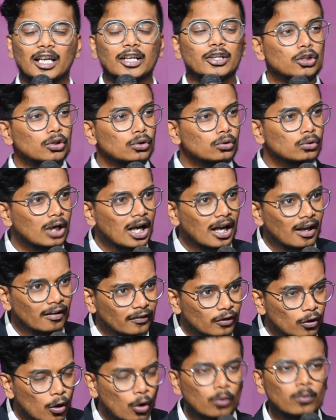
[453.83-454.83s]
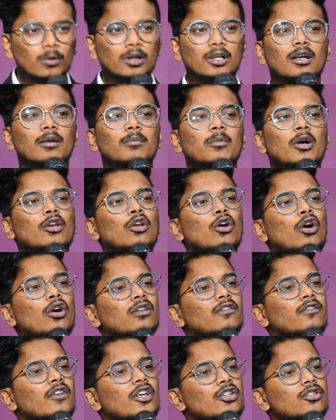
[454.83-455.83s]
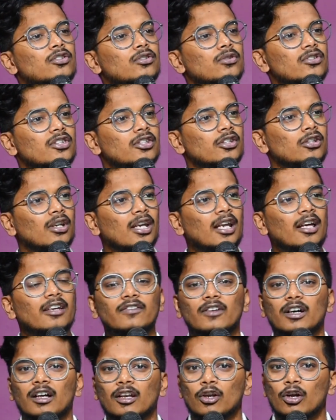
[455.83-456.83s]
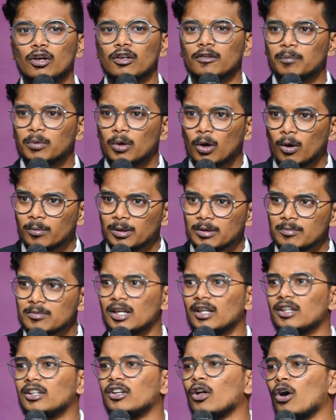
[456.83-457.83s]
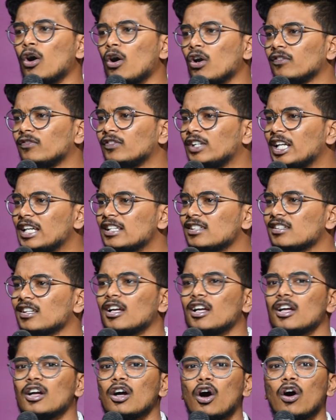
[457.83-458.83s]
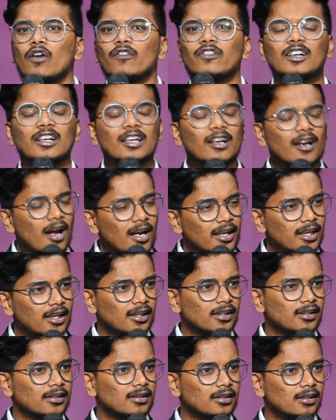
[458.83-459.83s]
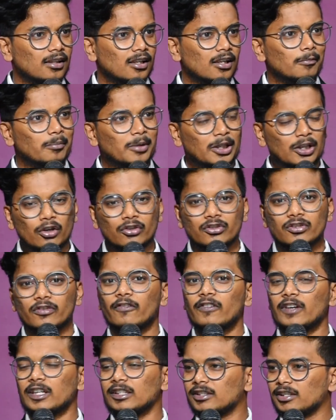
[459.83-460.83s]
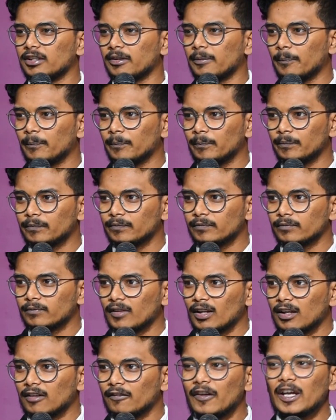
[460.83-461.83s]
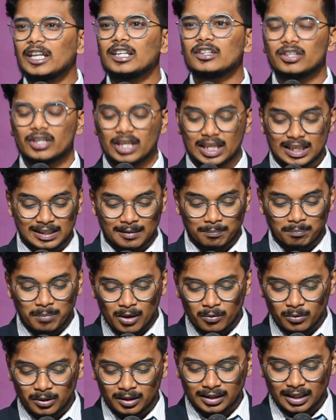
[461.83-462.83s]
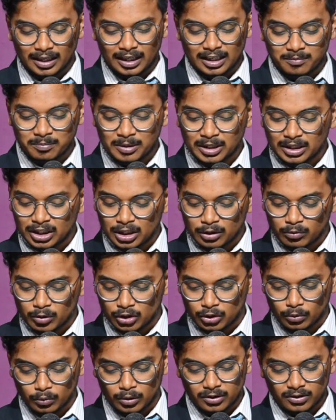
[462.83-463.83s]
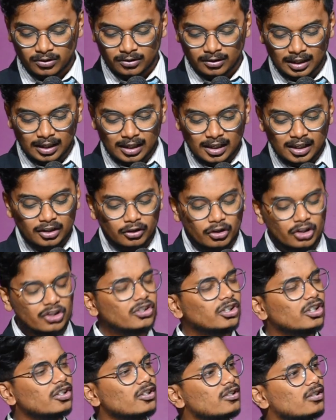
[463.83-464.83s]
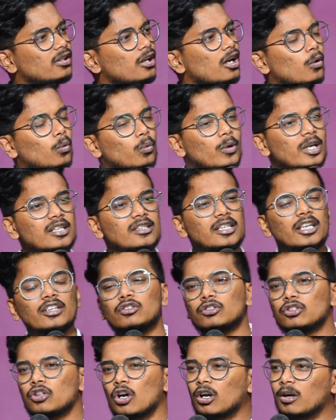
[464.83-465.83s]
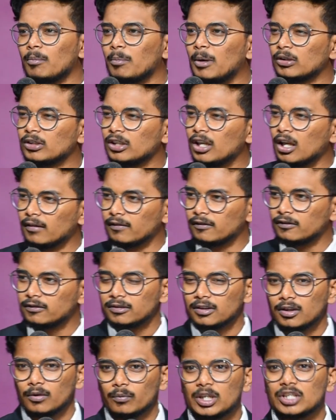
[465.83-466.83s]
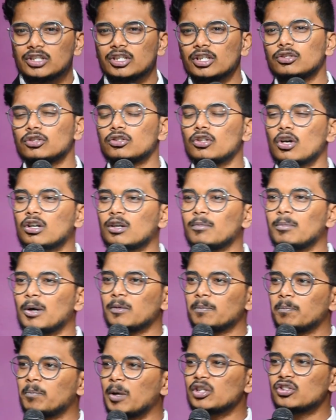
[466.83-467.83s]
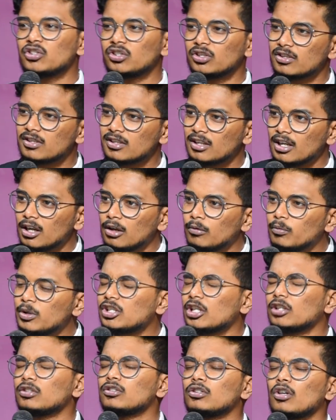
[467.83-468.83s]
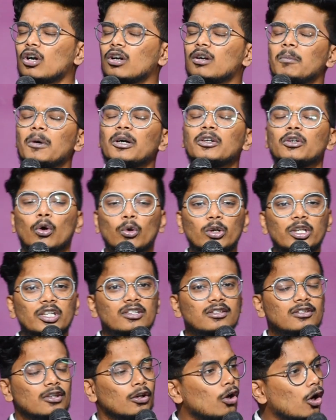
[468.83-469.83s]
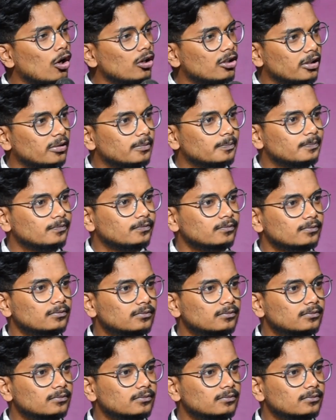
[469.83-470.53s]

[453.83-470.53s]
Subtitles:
that you have overcome a lot of issues in your life, a lot of problems, a lot of days of crying because of faith. Faith is a power that has been given to us. Christians, we tend to talk about love. We tend to talk about patience. We tend to talk about holiness a lot.